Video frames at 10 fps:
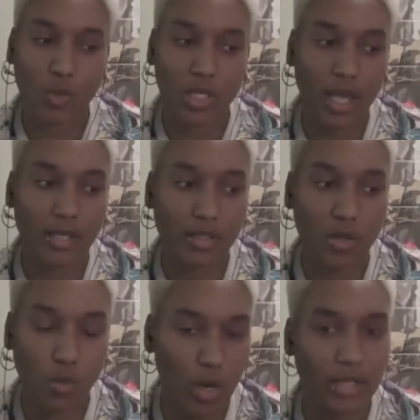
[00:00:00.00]
we can
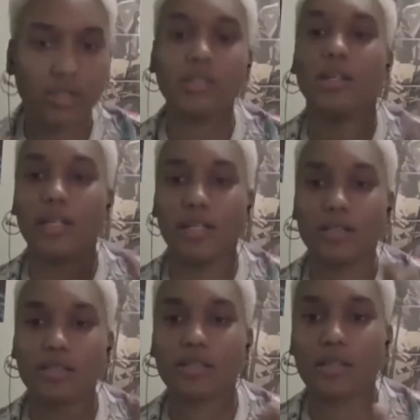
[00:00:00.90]
too, when it
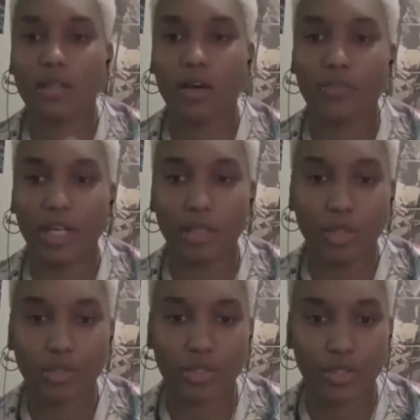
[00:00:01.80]
is
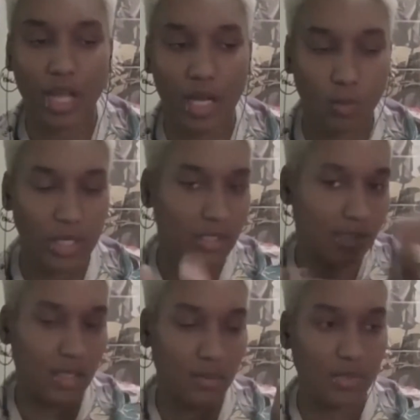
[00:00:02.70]
available to do that and when it
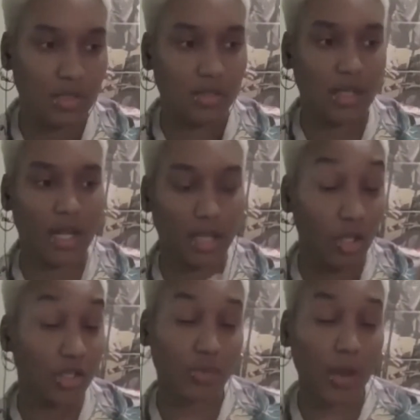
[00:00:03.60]
seems and
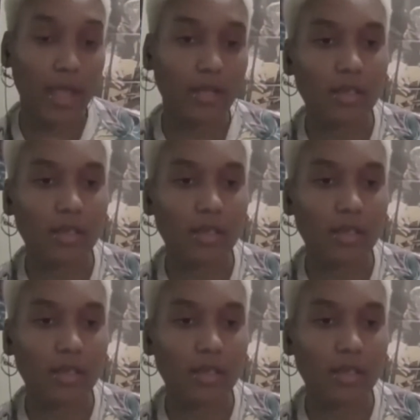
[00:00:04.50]
looks right.